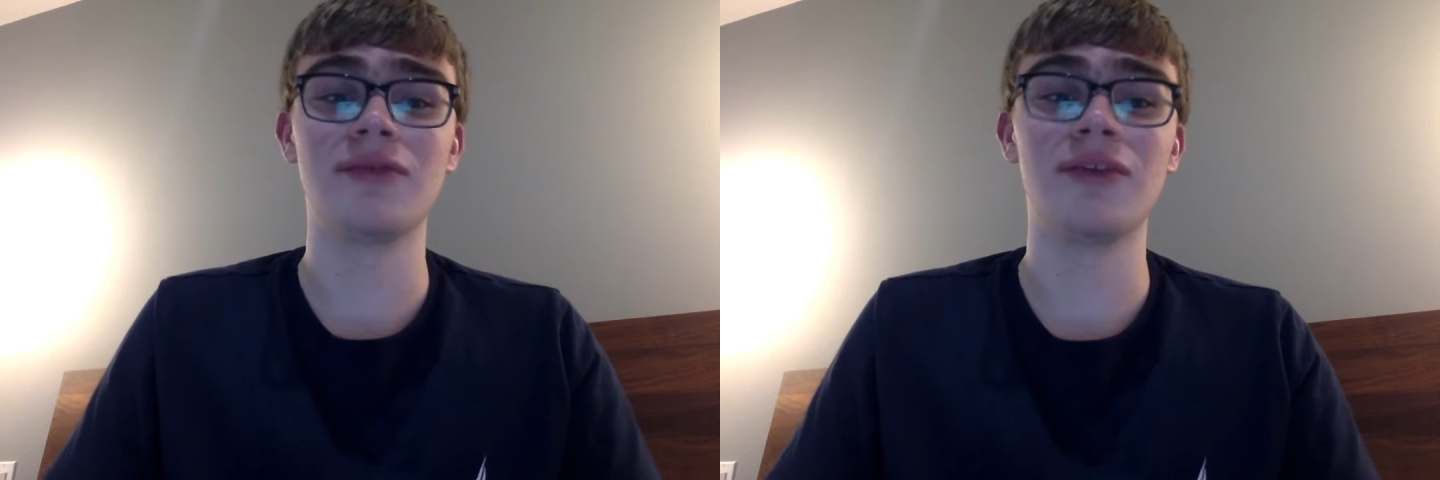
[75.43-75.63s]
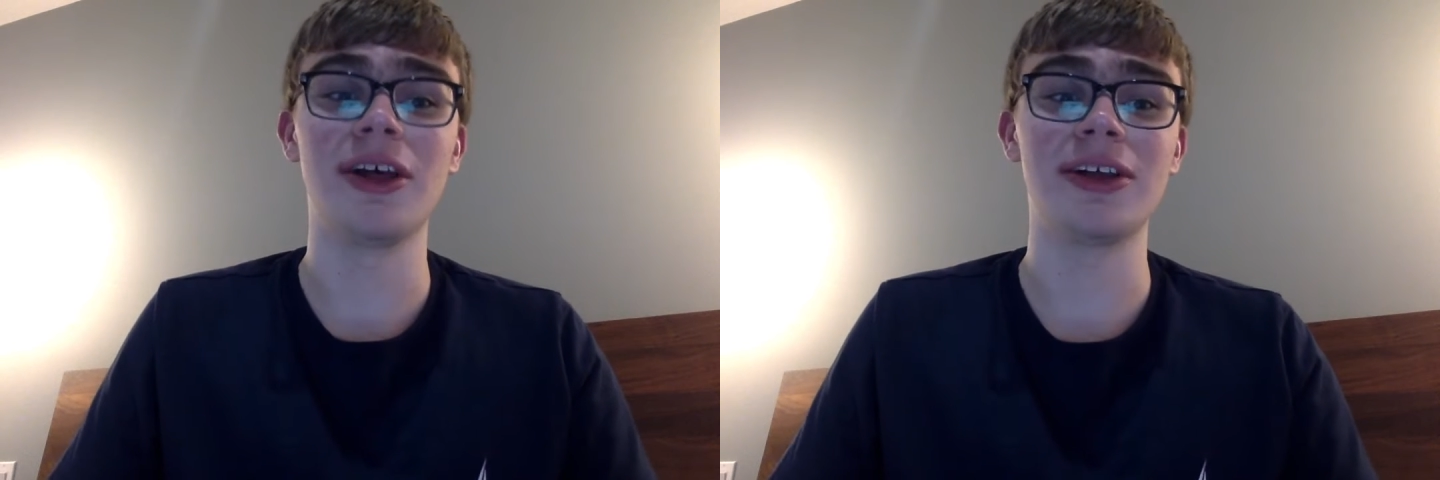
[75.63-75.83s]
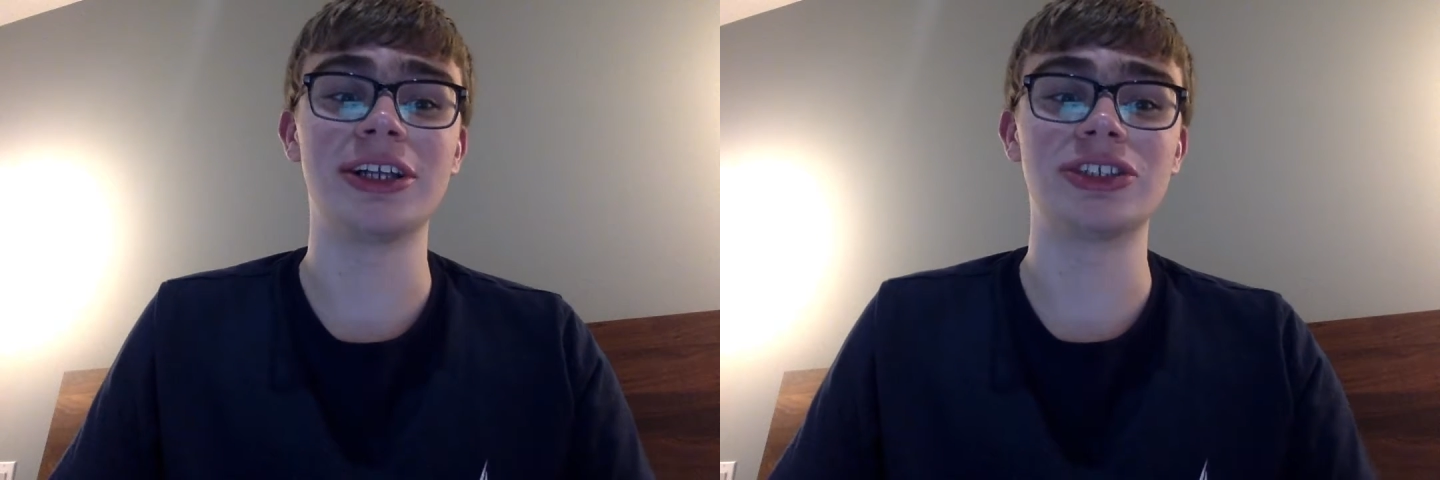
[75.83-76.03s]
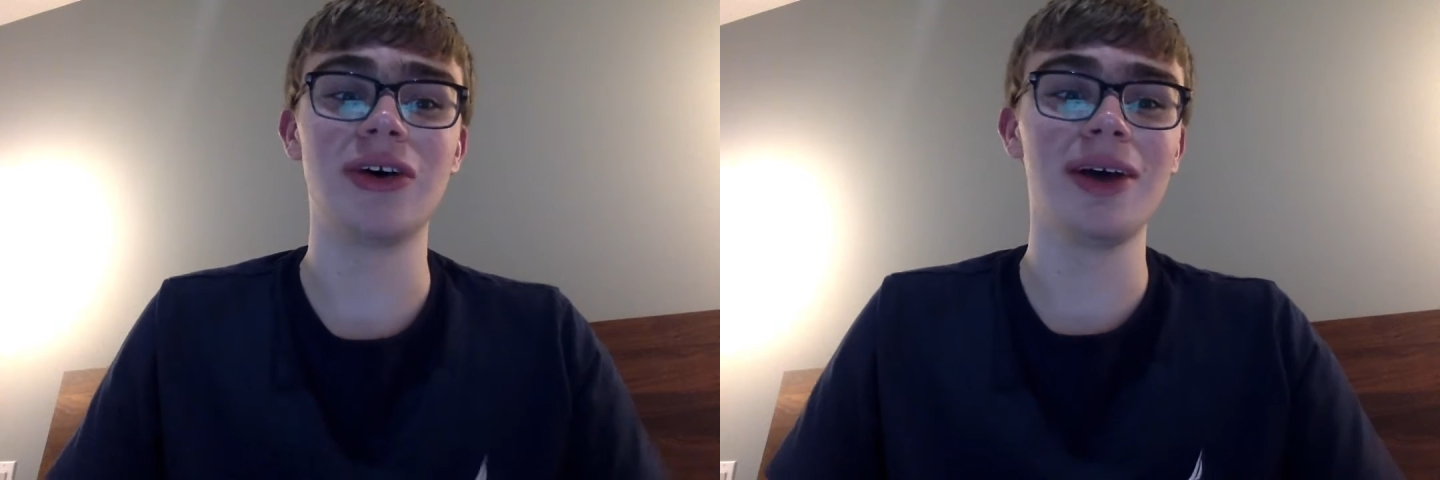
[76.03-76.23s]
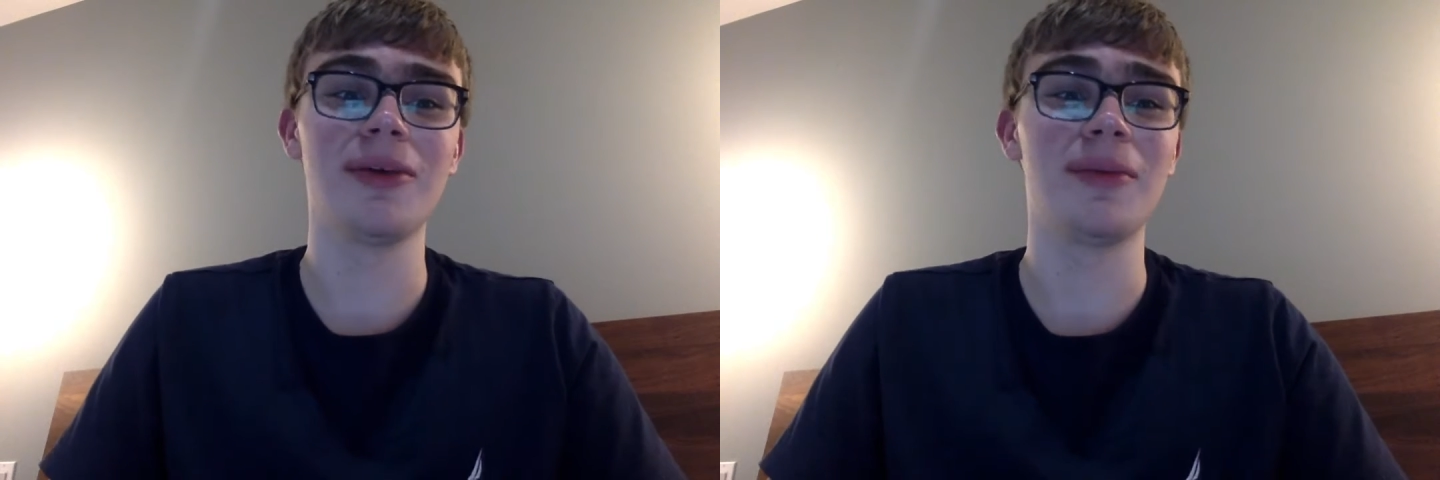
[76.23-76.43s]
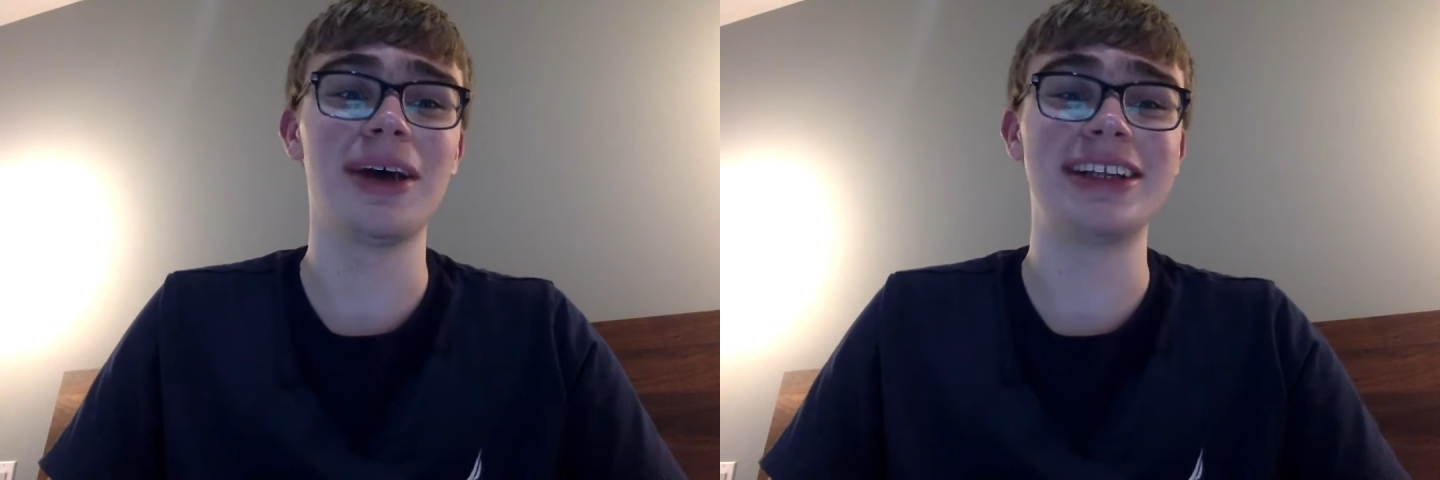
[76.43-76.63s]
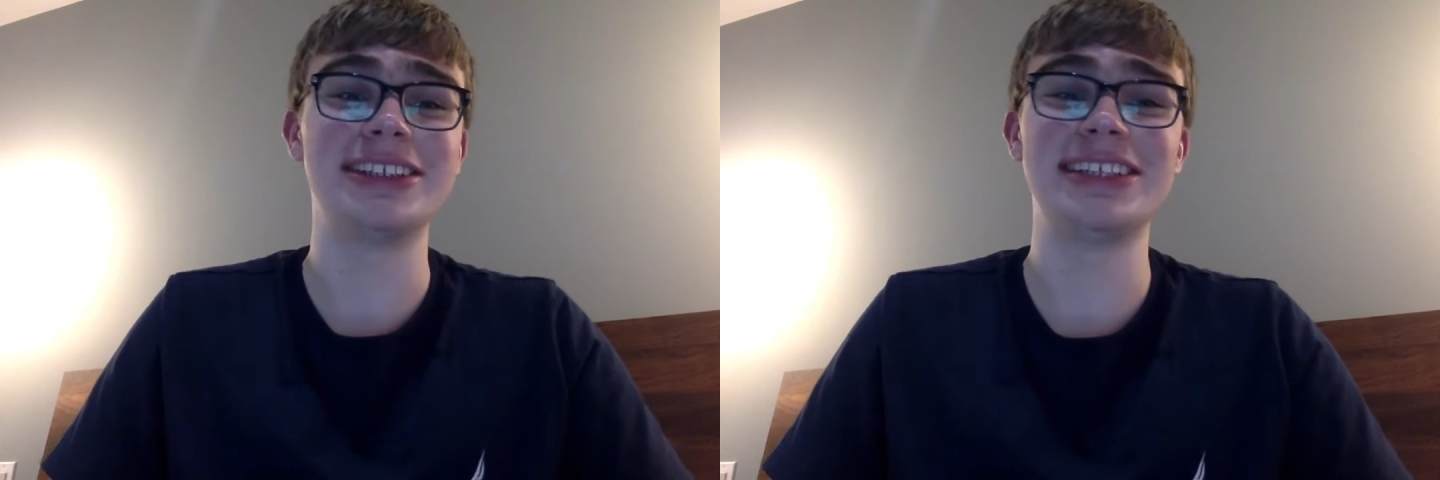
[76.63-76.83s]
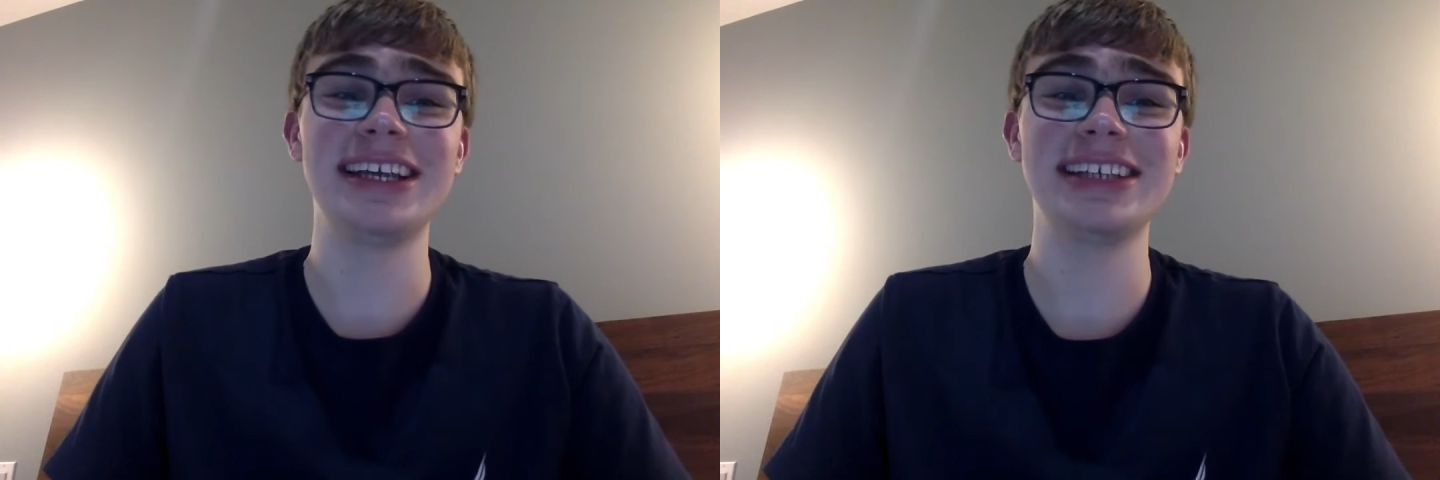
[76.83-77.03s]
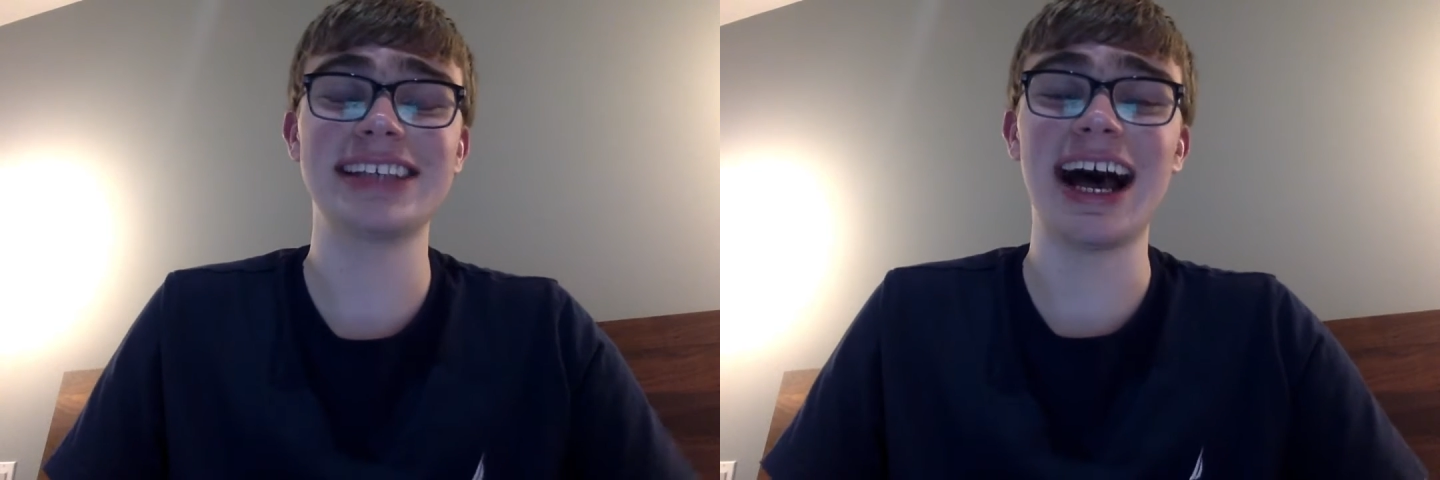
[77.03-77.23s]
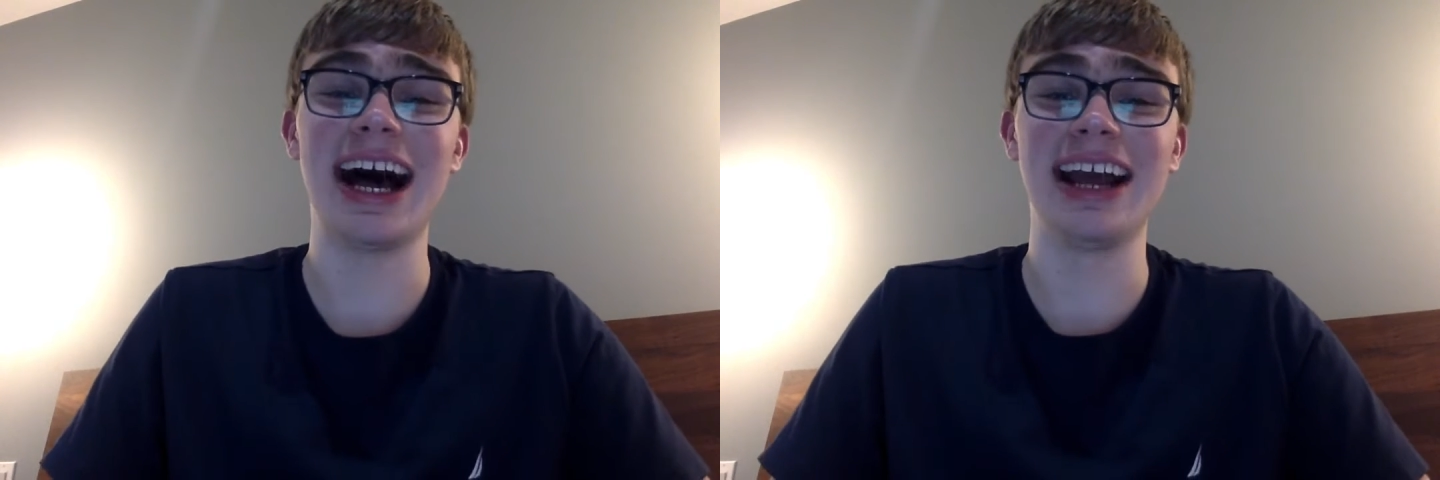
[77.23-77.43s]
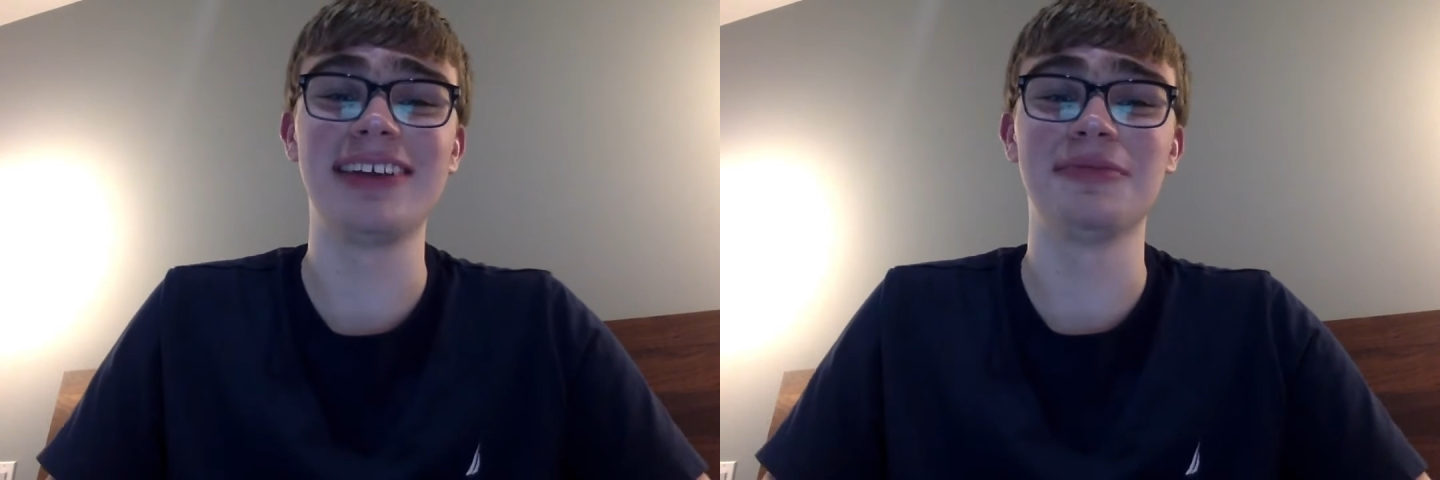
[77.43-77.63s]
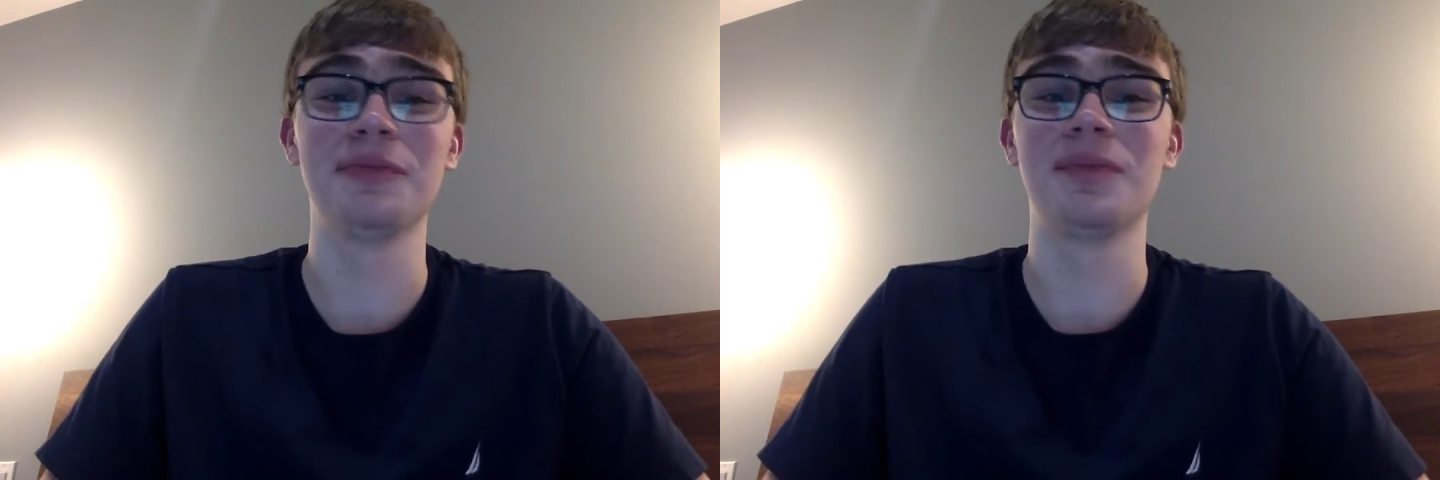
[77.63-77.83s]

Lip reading: really enjoyable, but geez, I